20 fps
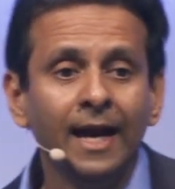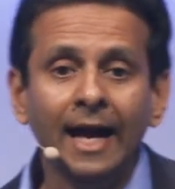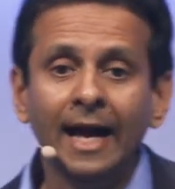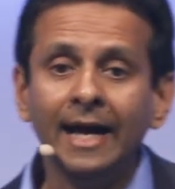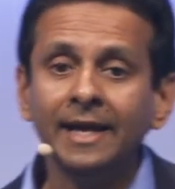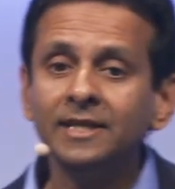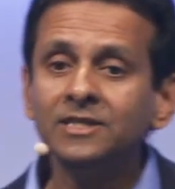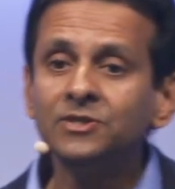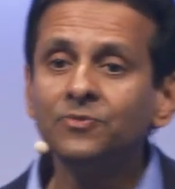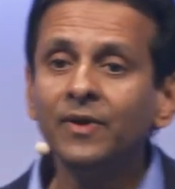
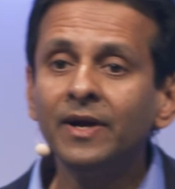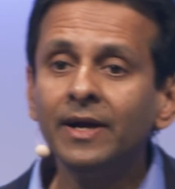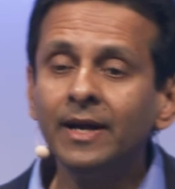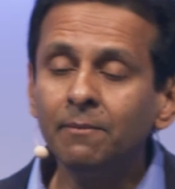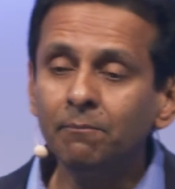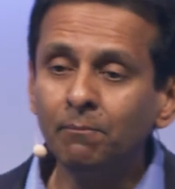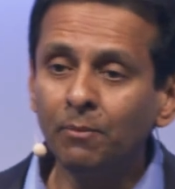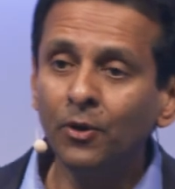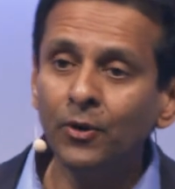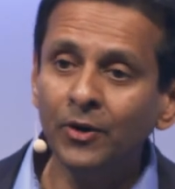And it's very
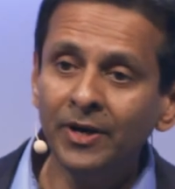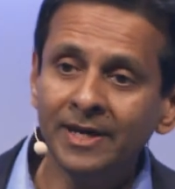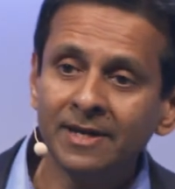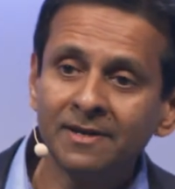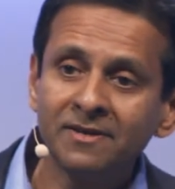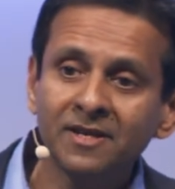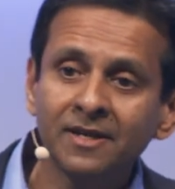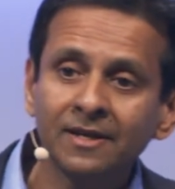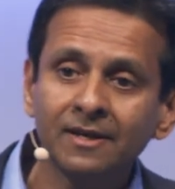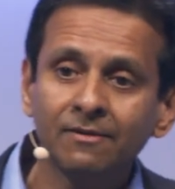
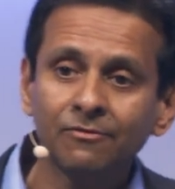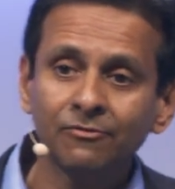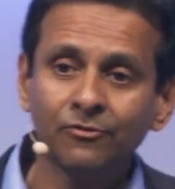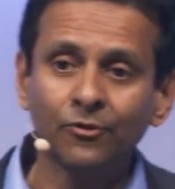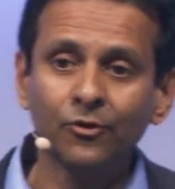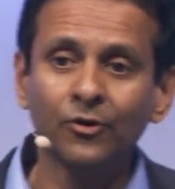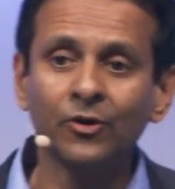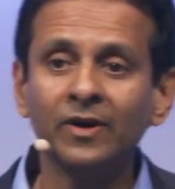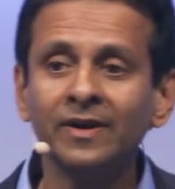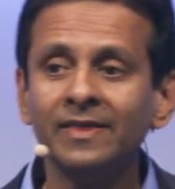important
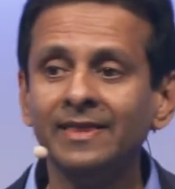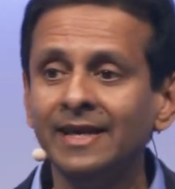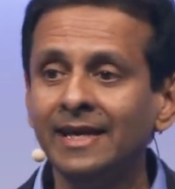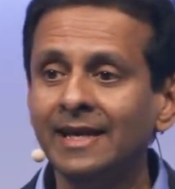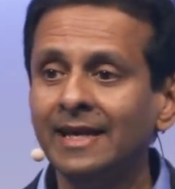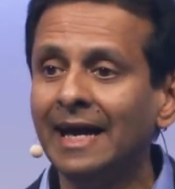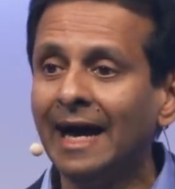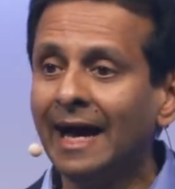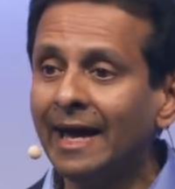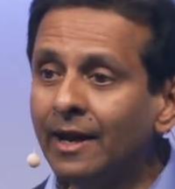for
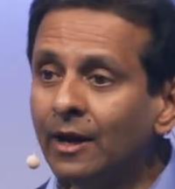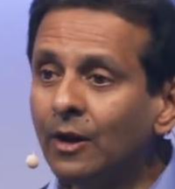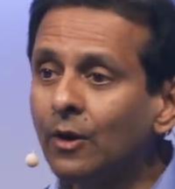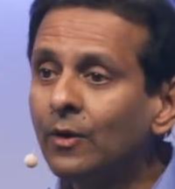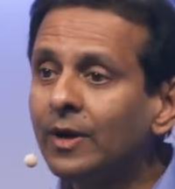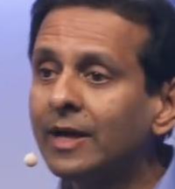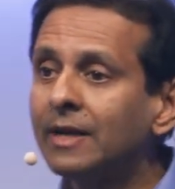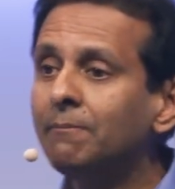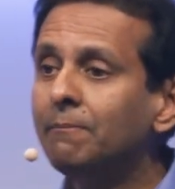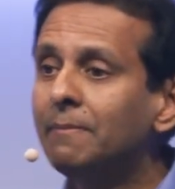the
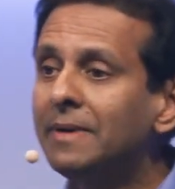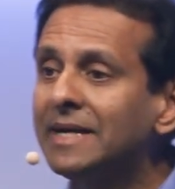analog and